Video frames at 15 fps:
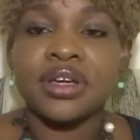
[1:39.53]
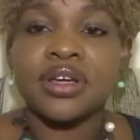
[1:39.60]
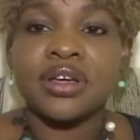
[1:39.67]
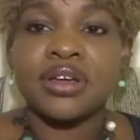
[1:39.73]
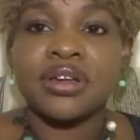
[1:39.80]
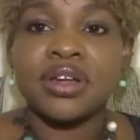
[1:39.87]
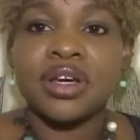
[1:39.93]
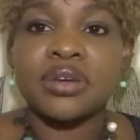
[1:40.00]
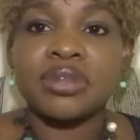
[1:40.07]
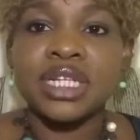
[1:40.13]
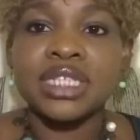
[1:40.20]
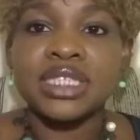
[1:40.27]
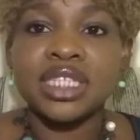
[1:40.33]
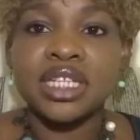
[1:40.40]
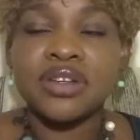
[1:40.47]
Now,
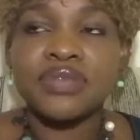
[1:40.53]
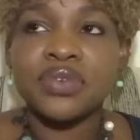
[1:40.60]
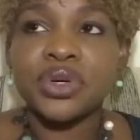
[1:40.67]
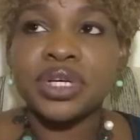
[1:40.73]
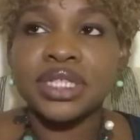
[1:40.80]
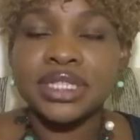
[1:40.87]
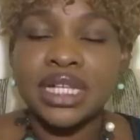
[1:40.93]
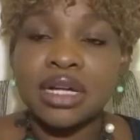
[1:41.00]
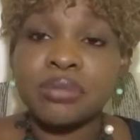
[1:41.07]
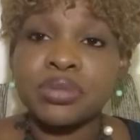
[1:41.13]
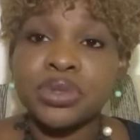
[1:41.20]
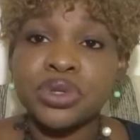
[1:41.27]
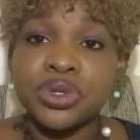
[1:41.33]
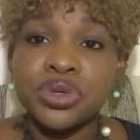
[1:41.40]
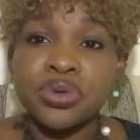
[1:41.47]
let's say, for
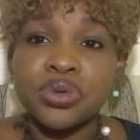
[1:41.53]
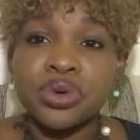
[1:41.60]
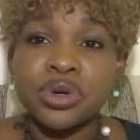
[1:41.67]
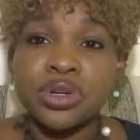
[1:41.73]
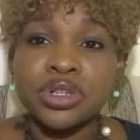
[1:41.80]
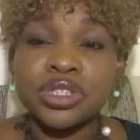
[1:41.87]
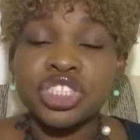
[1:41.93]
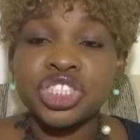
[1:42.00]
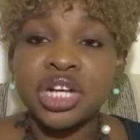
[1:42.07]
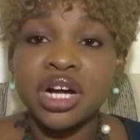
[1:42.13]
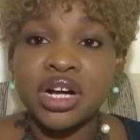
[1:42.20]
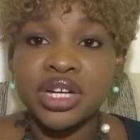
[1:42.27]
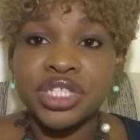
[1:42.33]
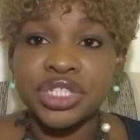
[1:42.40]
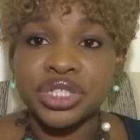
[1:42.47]
example, your
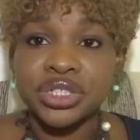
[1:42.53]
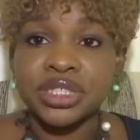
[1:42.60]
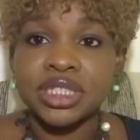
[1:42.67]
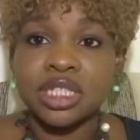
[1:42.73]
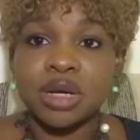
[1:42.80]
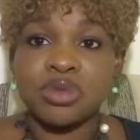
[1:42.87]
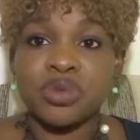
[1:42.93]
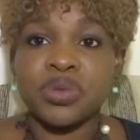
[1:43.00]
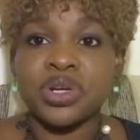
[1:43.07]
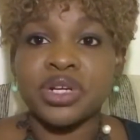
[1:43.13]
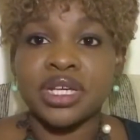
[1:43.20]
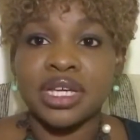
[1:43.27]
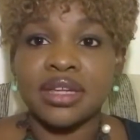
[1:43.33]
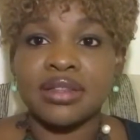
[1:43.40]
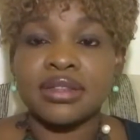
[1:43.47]
charger stopped
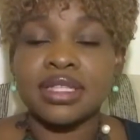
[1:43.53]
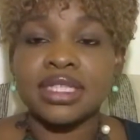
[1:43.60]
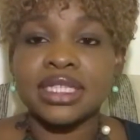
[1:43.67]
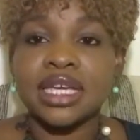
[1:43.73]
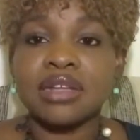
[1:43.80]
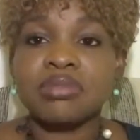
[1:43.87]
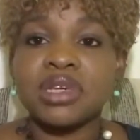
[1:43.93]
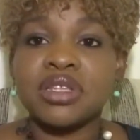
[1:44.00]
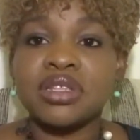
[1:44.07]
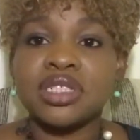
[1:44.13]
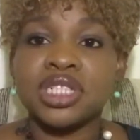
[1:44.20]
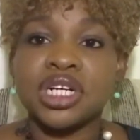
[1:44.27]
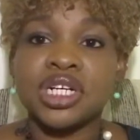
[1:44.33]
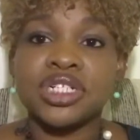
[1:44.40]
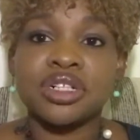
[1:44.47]
working. This can be the
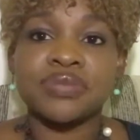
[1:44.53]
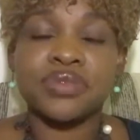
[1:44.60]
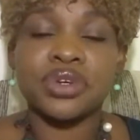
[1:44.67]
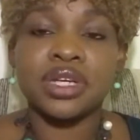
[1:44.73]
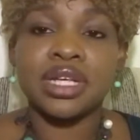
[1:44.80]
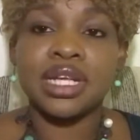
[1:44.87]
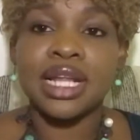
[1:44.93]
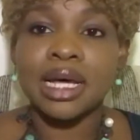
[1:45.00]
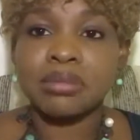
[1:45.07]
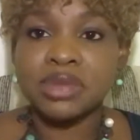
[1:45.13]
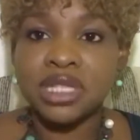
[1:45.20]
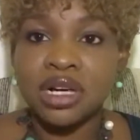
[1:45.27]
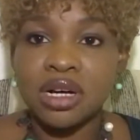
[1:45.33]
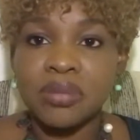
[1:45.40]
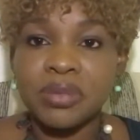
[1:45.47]
charger for your
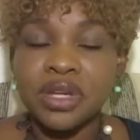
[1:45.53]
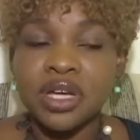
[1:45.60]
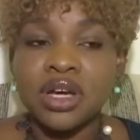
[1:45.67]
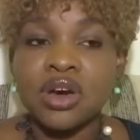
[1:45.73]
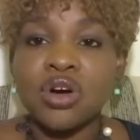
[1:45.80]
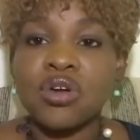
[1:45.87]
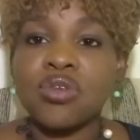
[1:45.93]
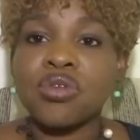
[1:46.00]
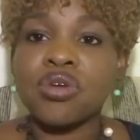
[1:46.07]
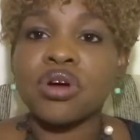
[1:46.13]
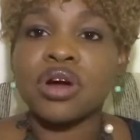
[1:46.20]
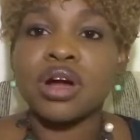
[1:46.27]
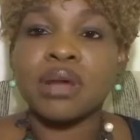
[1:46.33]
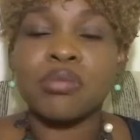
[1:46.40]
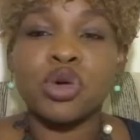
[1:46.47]
laptop or
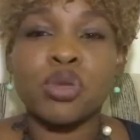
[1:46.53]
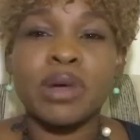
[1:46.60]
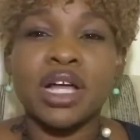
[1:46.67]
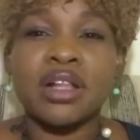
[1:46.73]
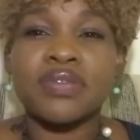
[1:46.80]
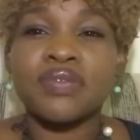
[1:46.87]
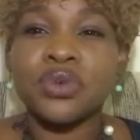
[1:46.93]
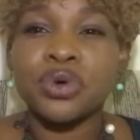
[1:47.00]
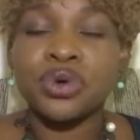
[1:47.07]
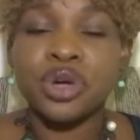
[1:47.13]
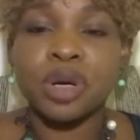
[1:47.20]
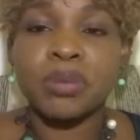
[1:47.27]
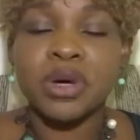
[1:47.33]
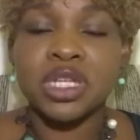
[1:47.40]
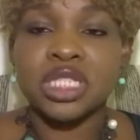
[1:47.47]
a mobile phone or
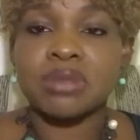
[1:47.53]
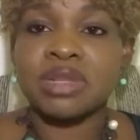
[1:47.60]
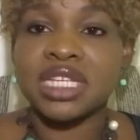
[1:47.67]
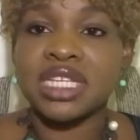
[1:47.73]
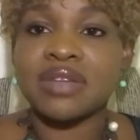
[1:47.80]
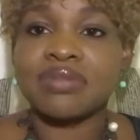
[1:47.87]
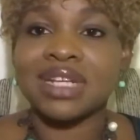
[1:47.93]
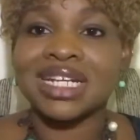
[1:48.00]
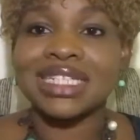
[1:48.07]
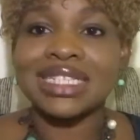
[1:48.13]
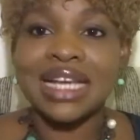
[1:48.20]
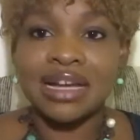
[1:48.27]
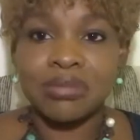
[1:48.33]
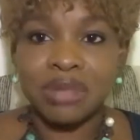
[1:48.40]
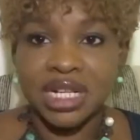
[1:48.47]
possibly even a
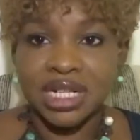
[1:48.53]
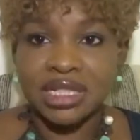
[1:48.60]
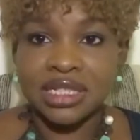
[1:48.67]
tablet.